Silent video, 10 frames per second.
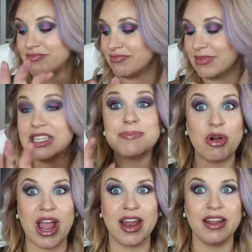this
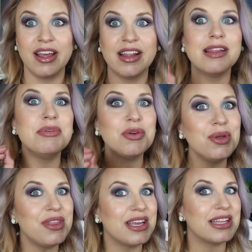brand. Let me know what
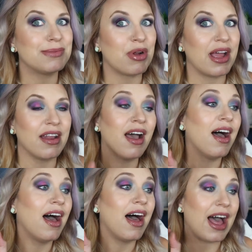you think of this brand.
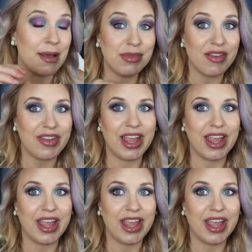I'm loving